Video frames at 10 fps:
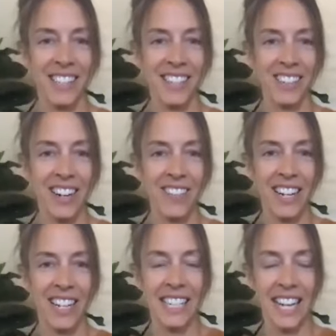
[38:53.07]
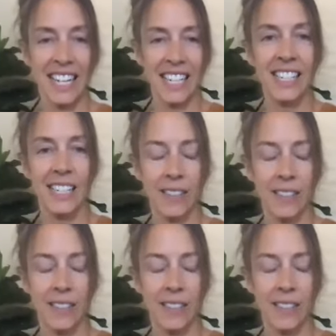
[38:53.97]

It's a great to say it too.